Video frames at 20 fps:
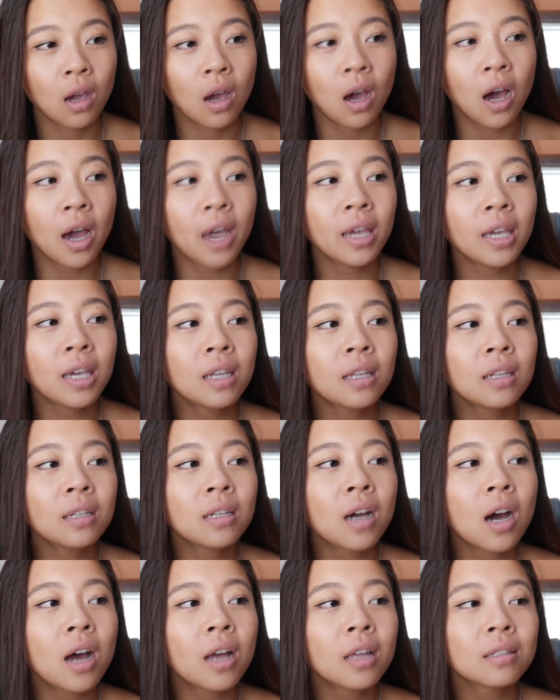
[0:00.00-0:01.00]
I
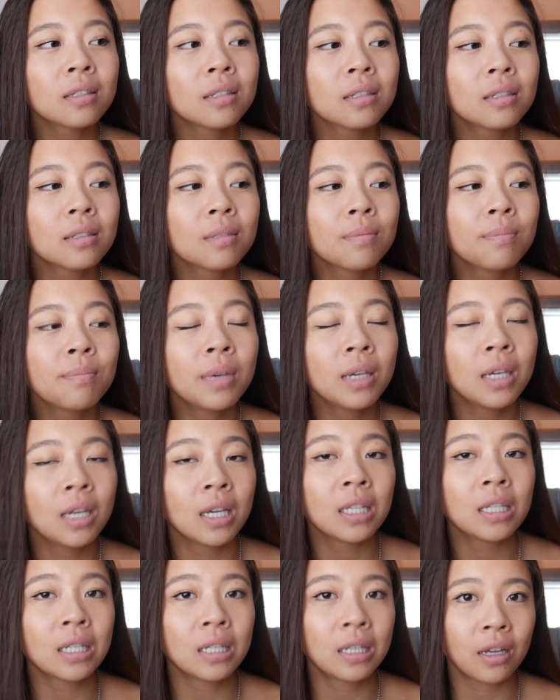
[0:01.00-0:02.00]
cannot
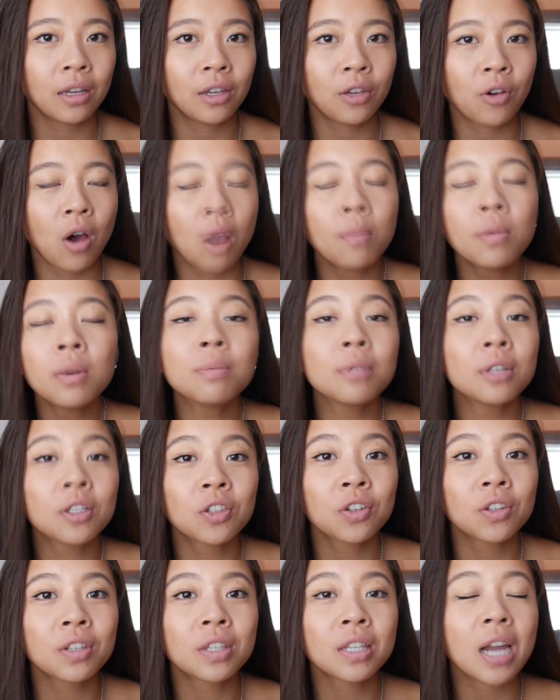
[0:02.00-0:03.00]
begin to tell you how many
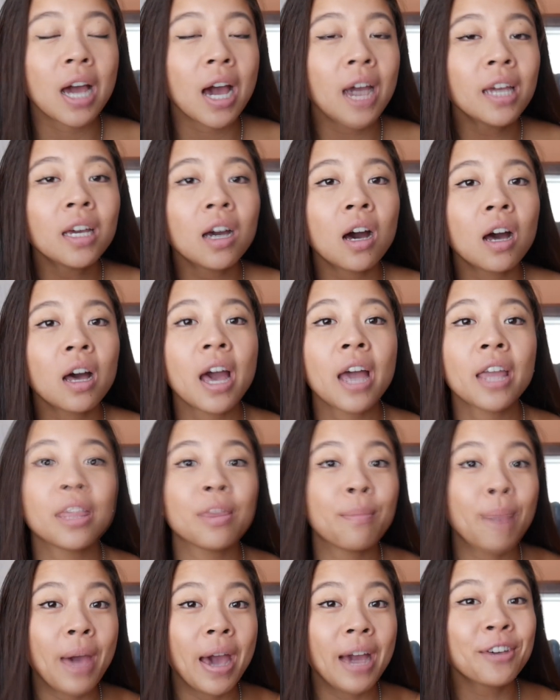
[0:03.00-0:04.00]
blisters that I got at
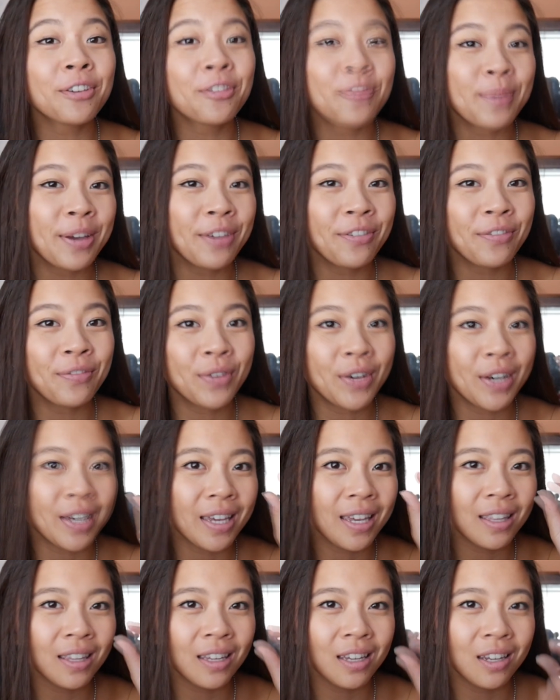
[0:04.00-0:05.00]
the back of my
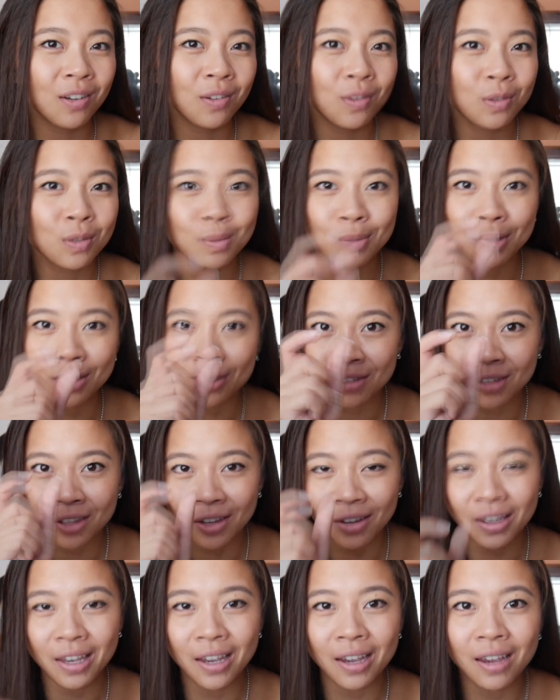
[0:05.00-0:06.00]
foot. Like, you know those blisters
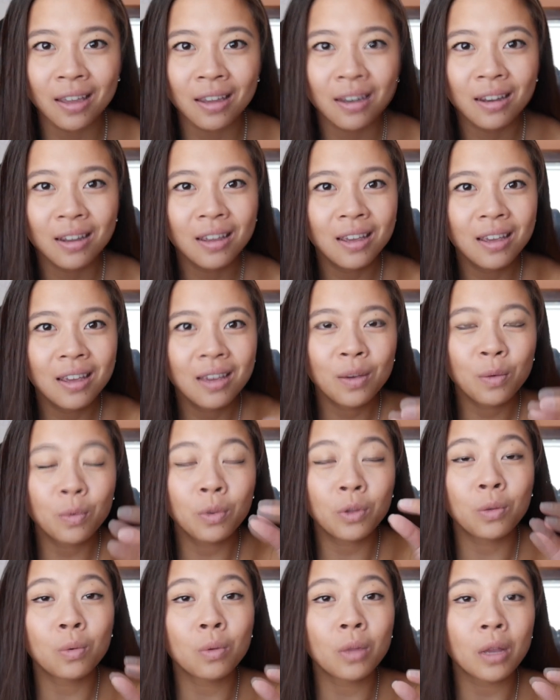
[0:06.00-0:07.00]
that you get
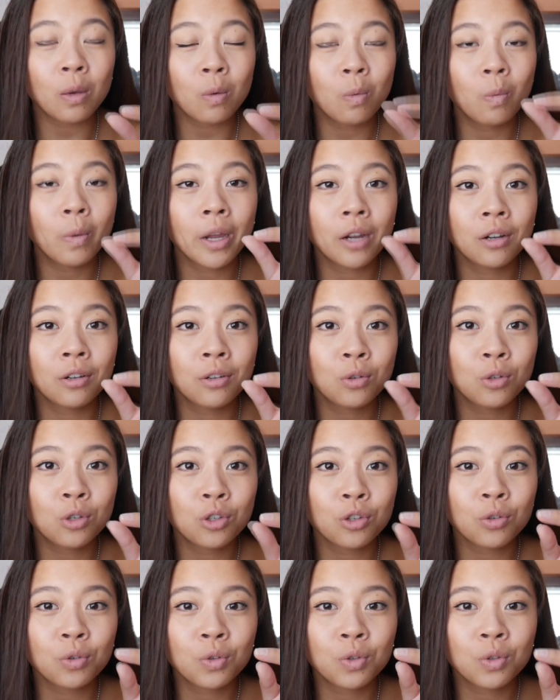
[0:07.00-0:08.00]
when you like wear new
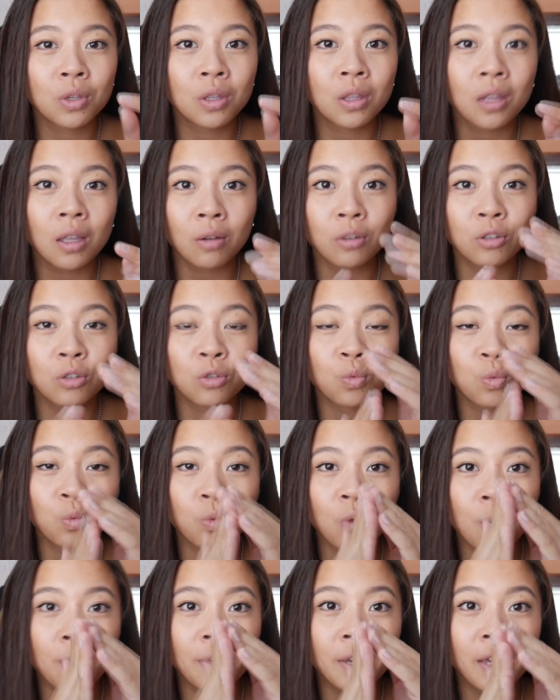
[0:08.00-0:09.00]
shoes and they just
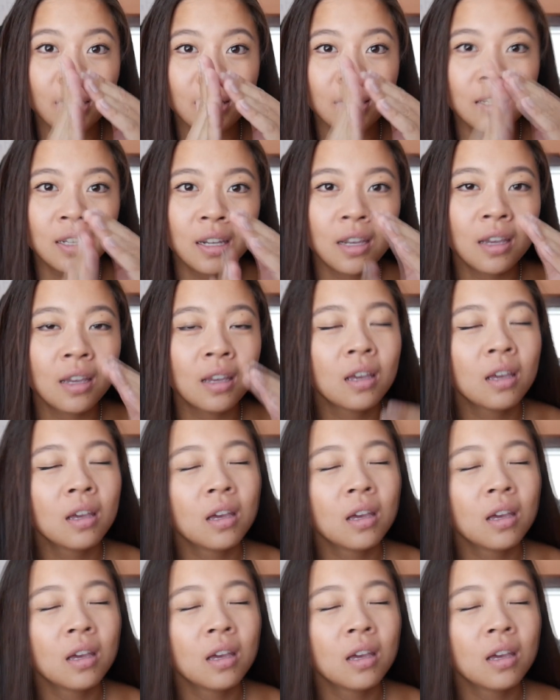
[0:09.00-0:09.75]
rub against it?